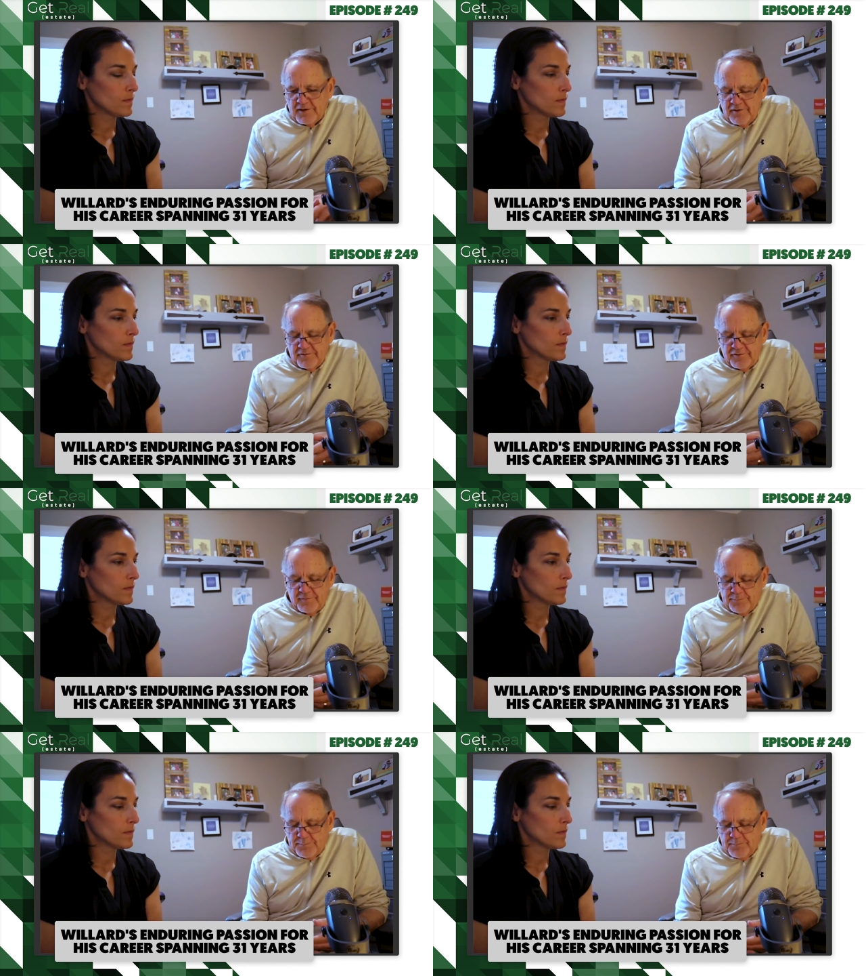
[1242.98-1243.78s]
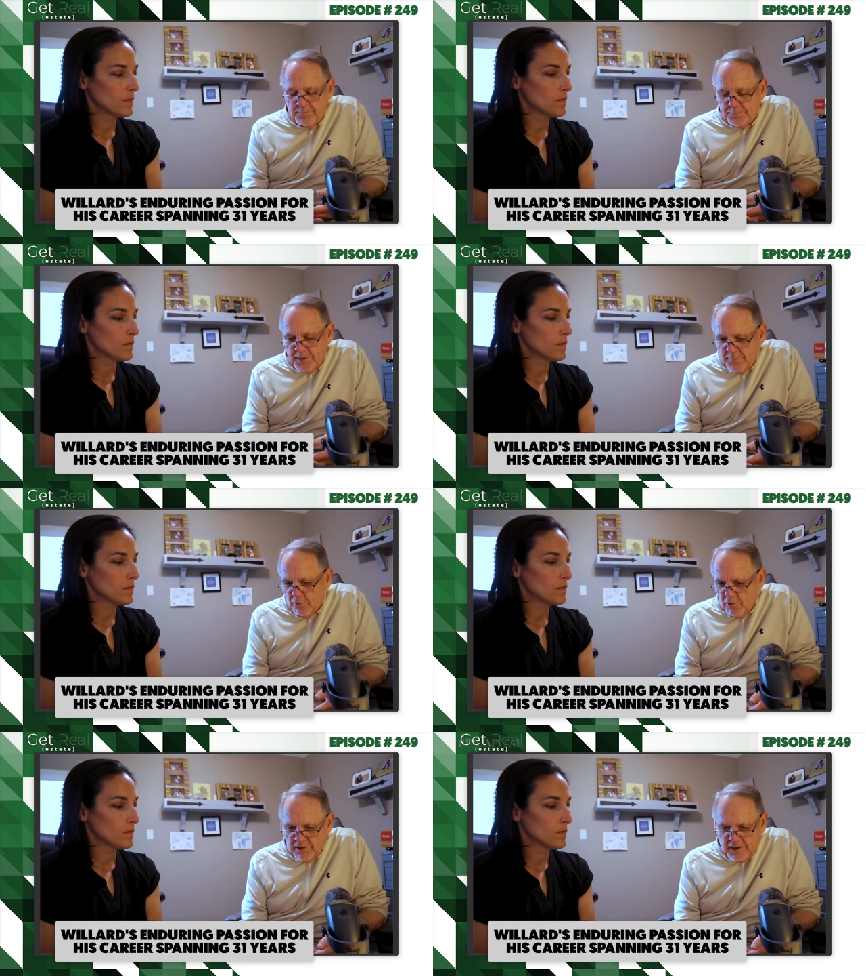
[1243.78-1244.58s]
Speaker 1: is
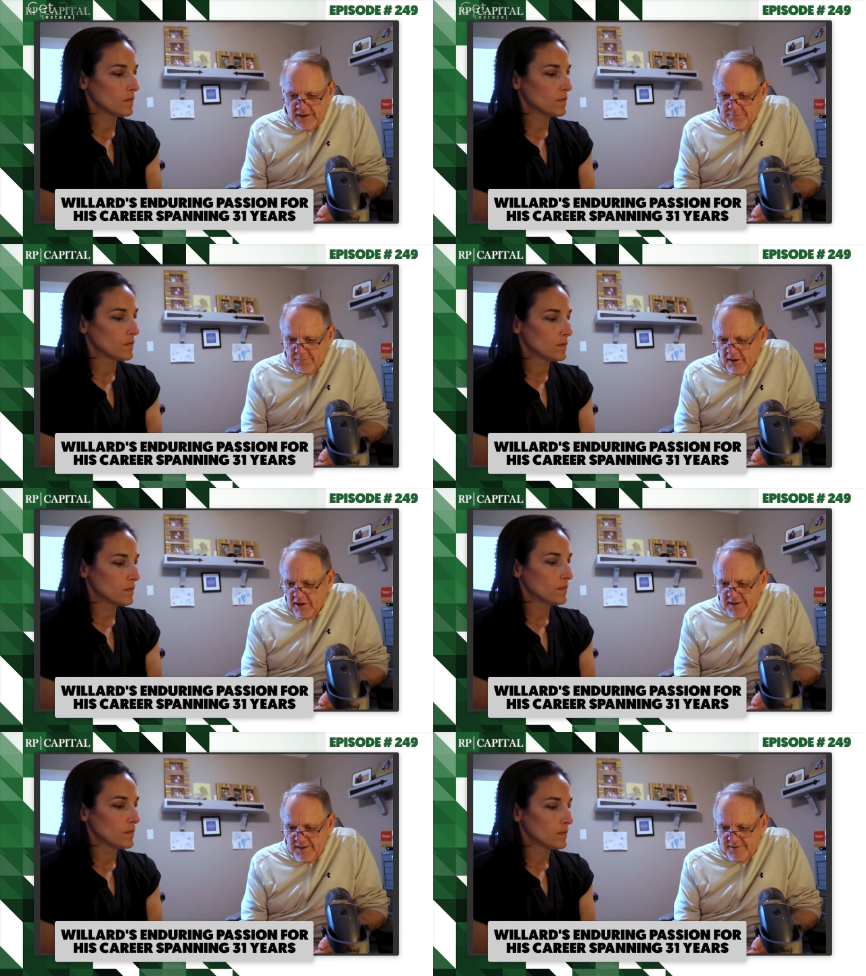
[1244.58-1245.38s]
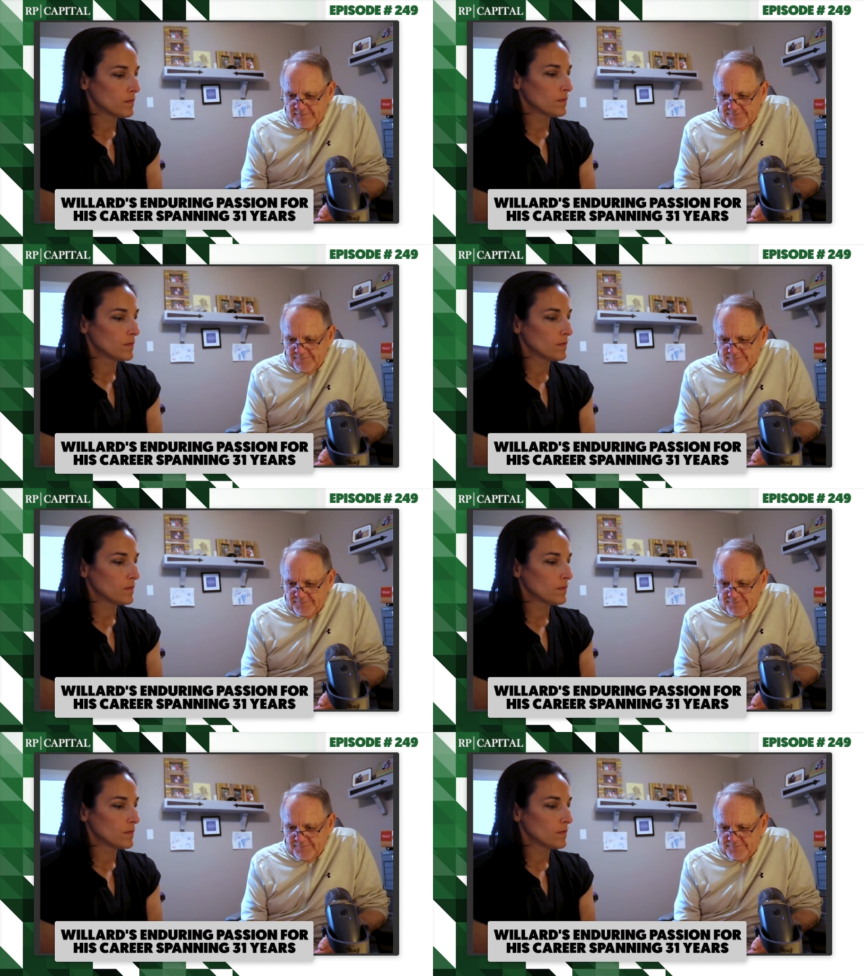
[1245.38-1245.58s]
people aren't getting married.